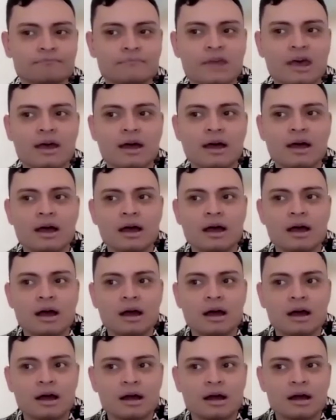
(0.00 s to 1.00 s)

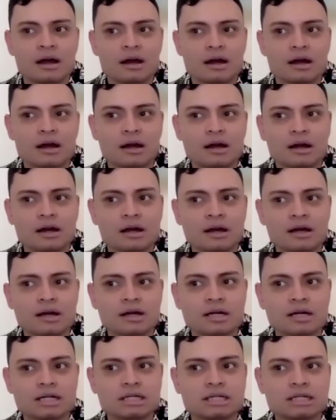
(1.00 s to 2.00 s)

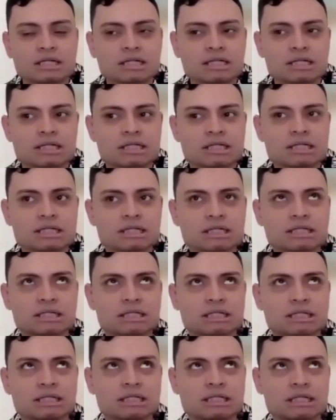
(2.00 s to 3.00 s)

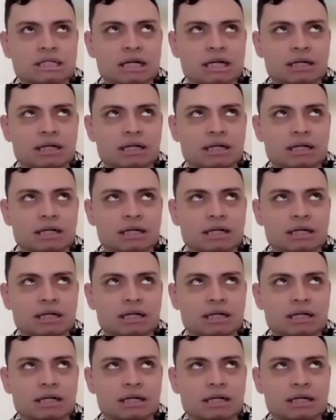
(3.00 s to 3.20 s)
[no speech]